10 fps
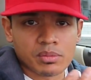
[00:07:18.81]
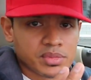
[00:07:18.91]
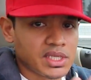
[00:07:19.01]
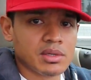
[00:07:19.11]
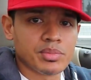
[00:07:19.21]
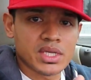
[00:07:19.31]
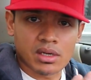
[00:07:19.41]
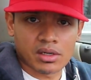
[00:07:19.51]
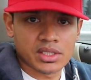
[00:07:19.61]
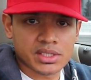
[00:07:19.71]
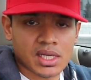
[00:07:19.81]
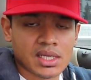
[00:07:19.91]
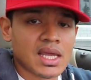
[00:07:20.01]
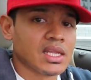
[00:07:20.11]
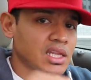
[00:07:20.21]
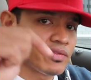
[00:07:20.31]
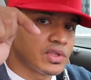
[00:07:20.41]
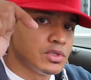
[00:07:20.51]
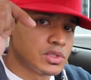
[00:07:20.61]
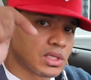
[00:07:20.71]
from DMP Car Design.
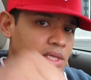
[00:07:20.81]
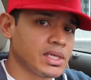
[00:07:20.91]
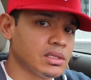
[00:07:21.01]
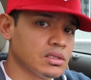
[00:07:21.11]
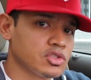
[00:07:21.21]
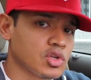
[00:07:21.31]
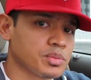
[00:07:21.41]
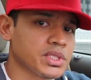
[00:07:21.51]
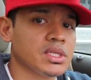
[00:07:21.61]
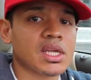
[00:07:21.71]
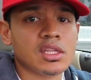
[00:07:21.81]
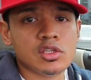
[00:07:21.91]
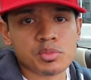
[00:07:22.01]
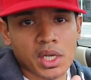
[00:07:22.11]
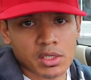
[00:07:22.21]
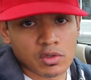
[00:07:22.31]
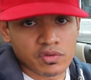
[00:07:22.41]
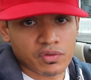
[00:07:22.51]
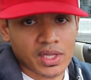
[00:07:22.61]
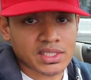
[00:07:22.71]
Definitely use a link in the description and use my code
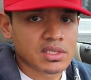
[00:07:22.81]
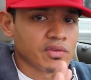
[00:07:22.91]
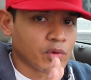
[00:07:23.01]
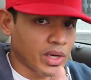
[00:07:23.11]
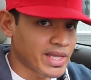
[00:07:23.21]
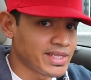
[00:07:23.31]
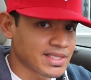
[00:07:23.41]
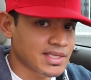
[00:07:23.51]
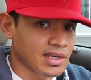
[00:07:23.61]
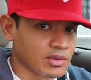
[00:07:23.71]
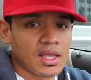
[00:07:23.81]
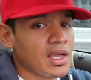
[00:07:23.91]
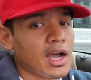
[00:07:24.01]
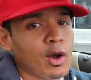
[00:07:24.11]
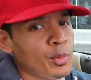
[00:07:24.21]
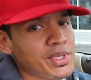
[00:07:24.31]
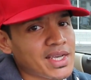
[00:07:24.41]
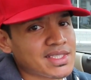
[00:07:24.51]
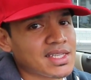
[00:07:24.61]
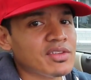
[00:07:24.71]
FLEX for a discount. I hope you
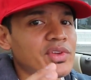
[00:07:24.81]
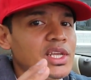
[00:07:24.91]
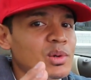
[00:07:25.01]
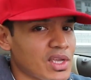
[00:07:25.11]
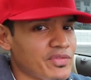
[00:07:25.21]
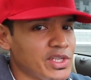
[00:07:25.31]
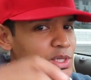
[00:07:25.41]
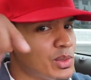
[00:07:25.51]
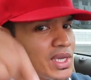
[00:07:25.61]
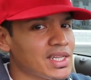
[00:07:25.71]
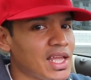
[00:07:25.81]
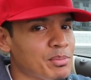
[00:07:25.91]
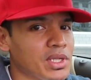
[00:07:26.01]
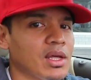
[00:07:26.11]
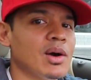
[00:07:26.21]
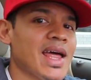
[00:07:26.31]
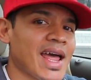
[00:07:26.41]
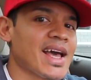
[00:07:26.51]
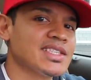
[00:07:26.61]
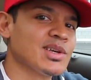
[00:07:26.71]
guys liked the video. If you do, hit like below.
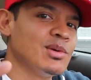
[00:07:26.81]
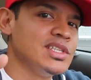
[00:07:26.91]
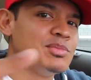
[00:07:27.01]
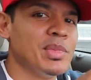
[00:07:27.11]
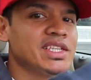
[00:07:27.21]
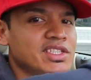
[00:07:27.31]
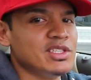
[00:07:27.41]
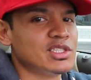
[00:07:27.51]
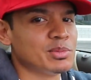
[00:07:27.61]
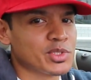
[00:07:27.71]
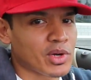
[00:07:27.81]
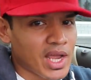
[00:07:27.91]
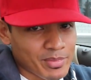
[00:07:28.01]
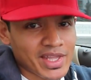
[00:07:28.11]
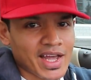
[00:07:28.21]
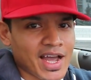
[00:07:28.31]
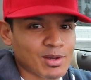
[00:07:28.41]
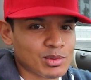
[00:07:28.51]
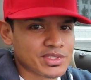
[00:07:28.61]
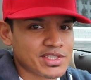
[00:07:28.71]
As always, make sure you subscribe and I
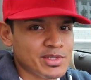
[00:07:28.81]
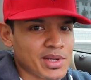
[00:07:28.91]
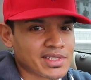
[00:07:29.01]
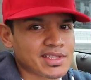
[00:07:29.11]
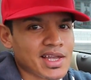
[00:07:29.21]
will see you next